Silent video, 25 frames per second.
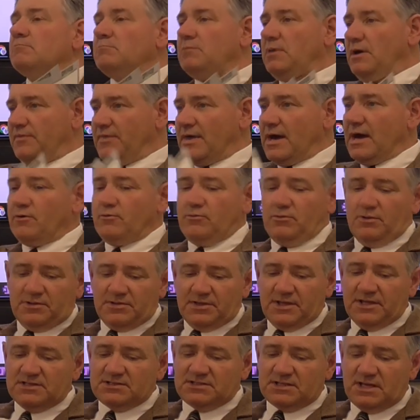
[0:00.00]
But that will
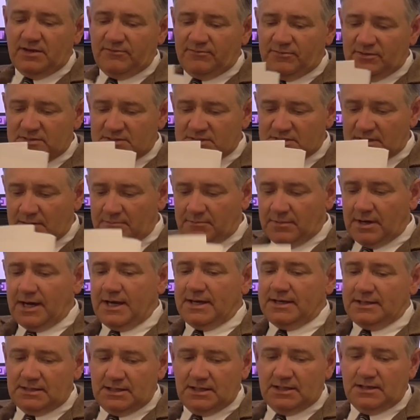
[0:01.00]
at least give you some
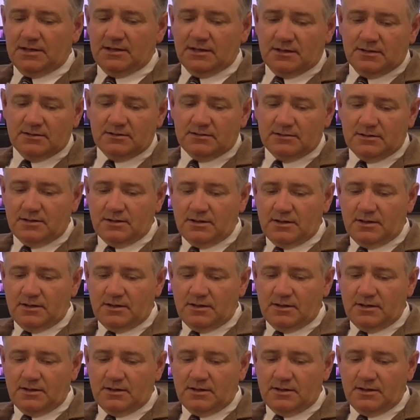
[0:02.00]
idea.